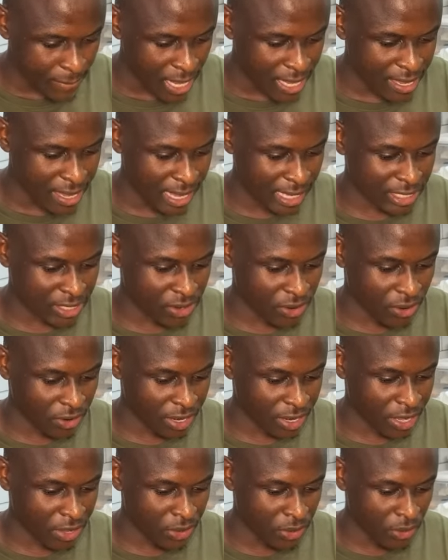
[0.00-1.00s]
Yes,
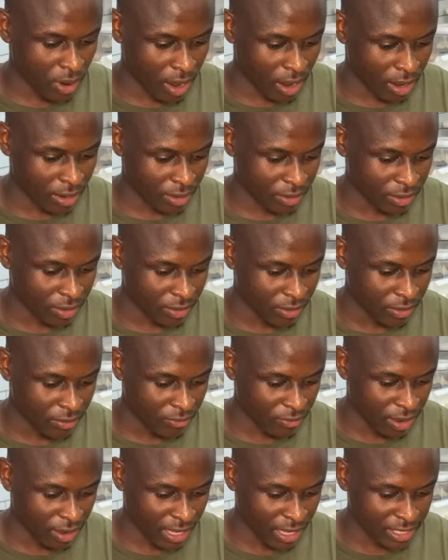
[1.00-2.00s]
Koree, you are
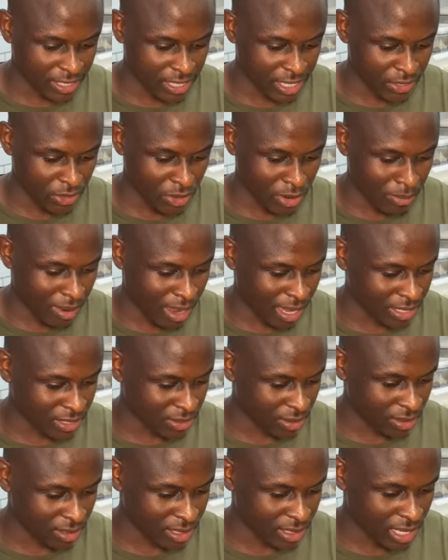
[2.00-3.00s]
flexing your
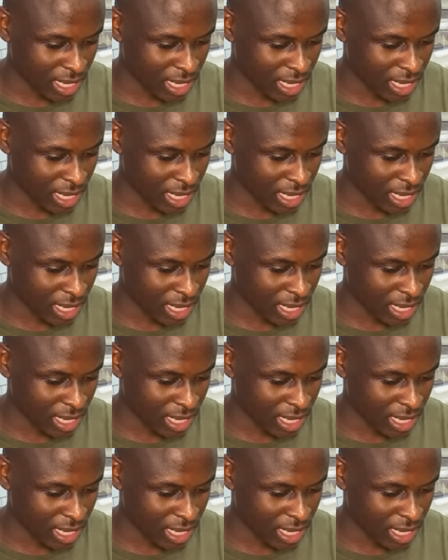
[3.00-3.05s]
muscles.